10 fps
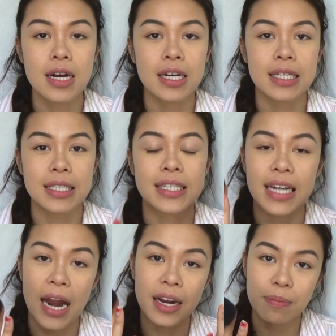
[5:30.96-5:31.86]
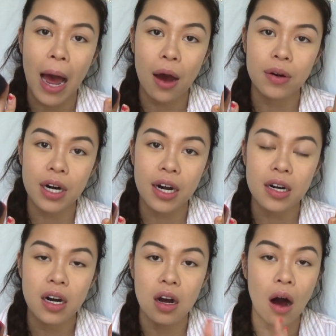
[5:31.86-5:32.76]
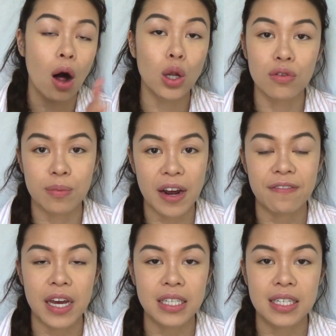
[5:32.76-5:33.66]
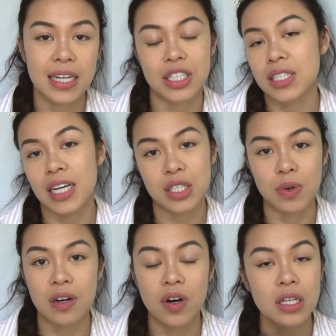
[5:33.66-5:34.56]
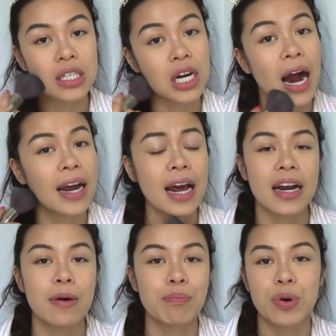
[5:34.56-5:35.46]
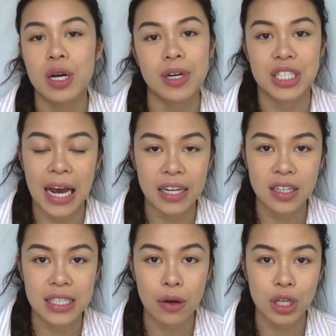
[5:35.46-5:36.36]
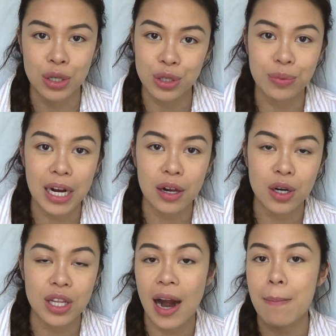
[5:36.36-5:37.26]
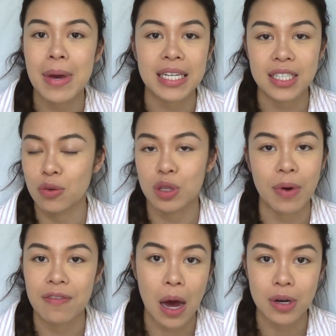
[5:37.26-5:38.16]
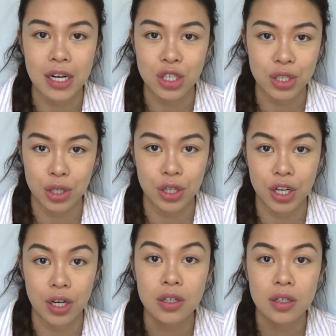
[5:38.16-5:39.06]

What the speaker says: setting powder all over my face, because that just gets rid of all the shine and it pretty much cancels out the illuminator that I mixed in with my foundation earlier.